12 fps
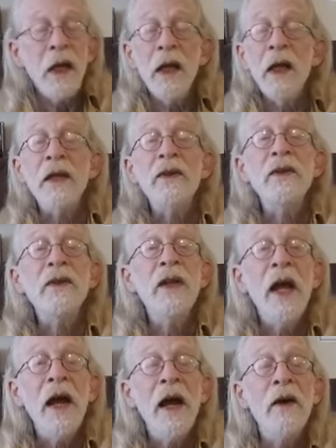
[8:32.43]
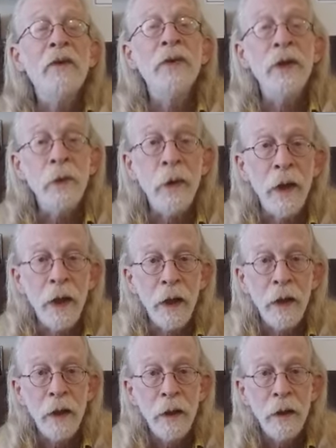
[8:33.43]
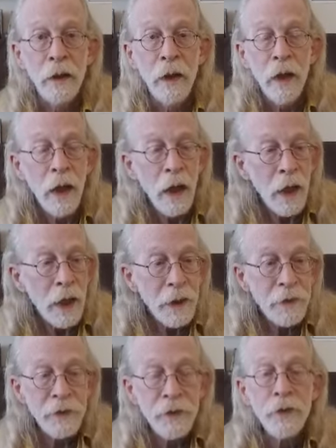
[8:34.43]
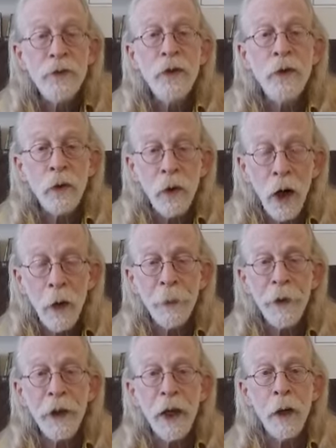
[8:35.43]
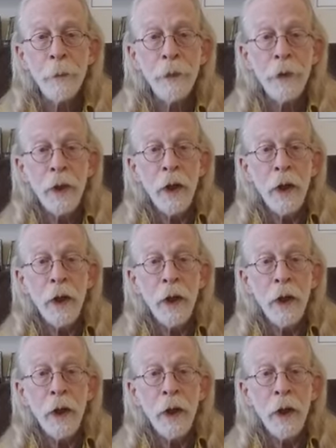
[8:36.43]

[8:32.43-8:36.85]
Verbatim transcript: it's everywhere. It's, it's cropping up